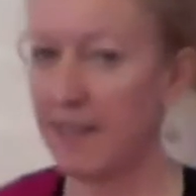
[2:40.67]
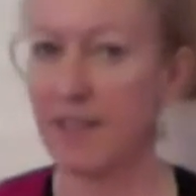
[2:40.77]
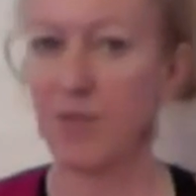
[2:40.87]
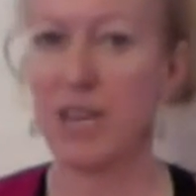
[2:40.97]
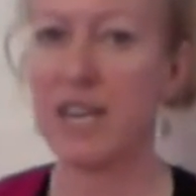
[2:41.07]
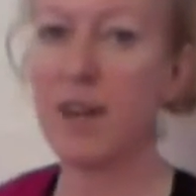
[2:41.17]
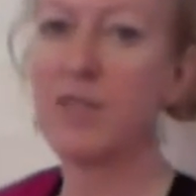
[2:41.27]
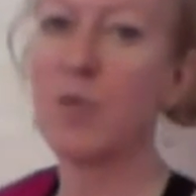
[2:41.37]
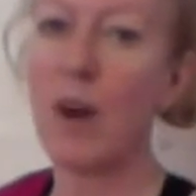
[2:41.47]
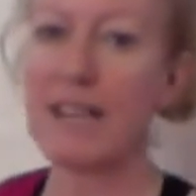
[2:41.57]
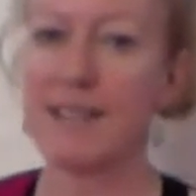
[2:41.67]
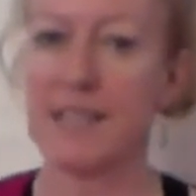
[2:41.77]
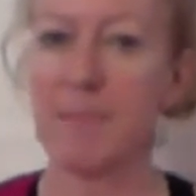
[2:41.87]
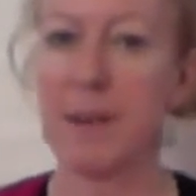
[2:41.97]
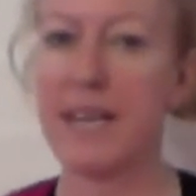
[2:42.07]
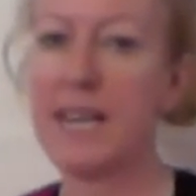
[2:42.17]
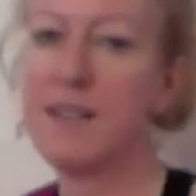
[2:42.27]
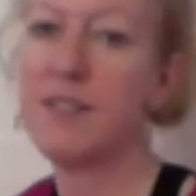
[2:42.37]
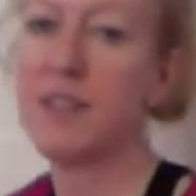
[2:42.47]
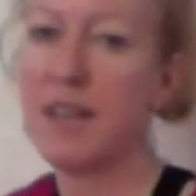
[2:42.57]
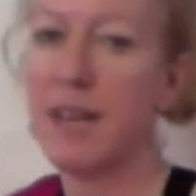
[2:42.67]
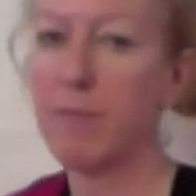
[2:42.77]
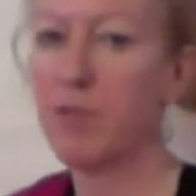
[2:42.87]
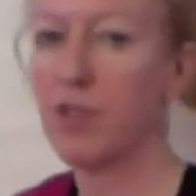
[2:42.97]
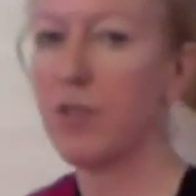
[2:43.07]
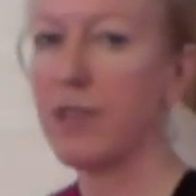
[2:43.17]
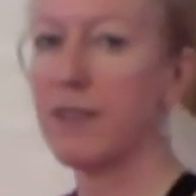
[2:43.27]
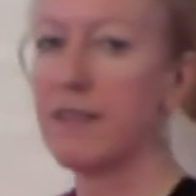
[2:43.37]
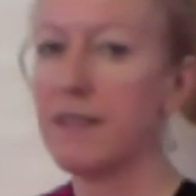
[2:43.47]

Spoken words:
This really goes quite deeply into the hip joint.